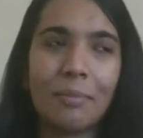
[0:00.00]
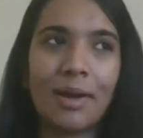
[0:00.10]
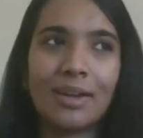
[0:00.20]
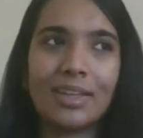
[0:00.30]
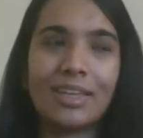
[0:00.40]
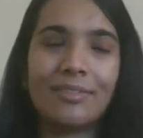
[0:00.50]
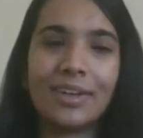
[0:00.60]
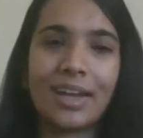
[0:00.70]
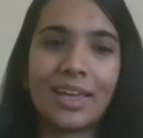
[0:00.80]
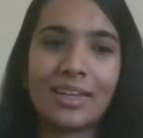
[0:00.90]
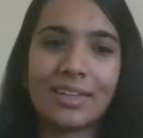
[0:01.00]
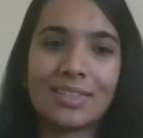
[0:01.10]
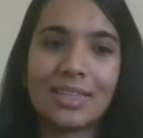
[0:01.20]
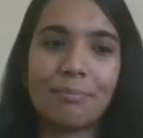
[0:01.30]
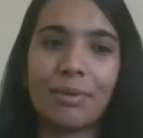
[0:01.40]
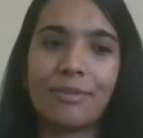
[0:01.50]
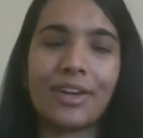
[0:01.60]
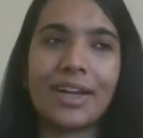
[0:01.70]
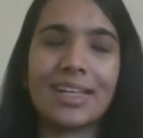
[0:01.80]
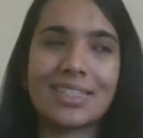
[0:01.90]
But even like
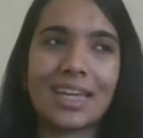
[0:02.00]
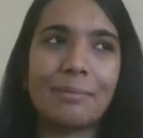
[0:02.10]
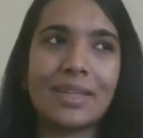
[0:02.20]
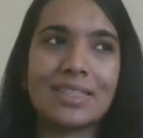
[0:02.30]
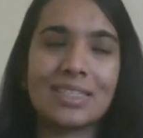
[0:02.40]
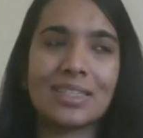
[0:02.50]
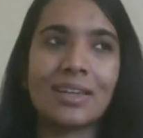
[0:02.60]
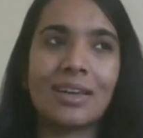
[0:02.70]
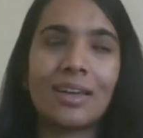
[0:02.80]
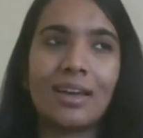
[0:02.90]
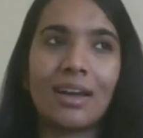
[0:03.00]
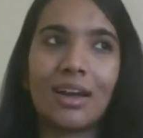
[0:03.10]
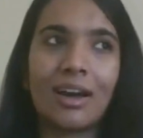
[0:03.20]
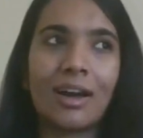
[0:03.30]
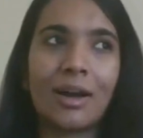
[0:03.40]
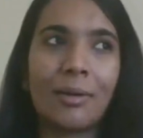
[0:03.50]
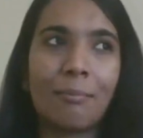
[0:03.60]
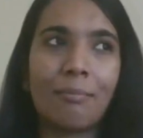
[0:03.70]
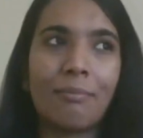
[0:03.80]
simplified assignments, uh,